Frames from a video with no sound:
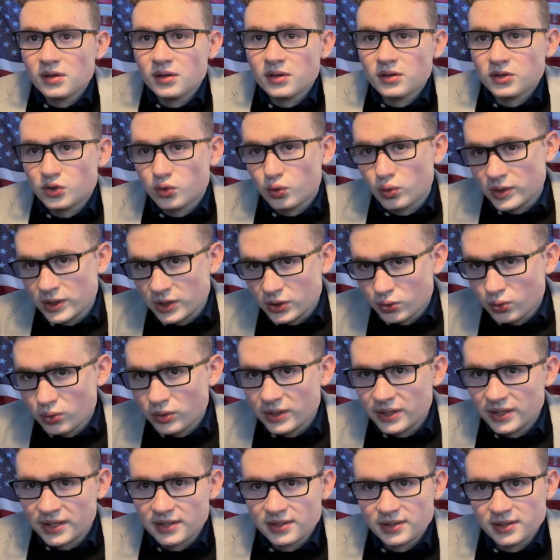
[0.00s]

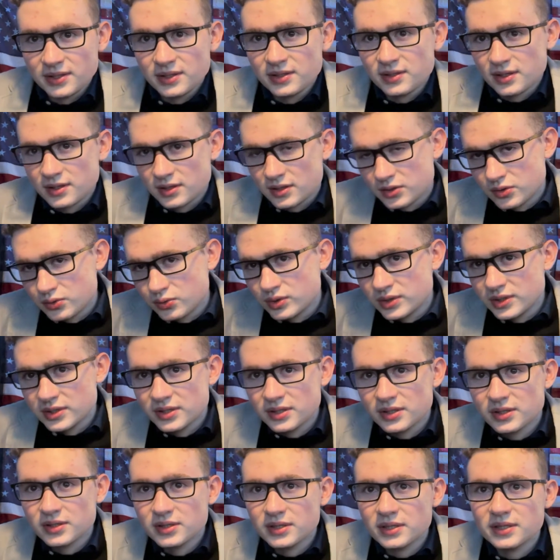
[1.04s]
2020 SE, not the
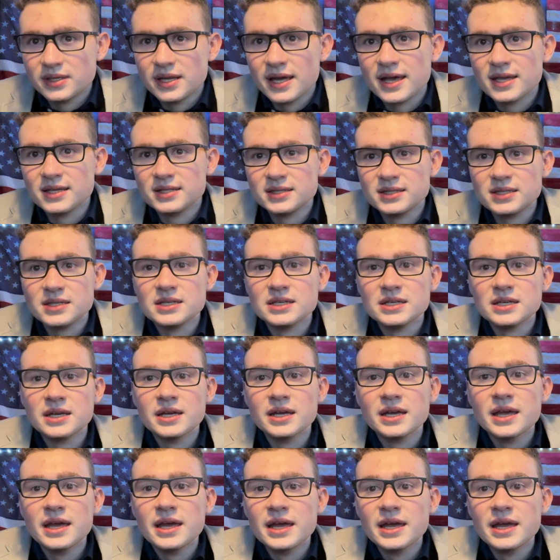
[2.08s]
2016 SE,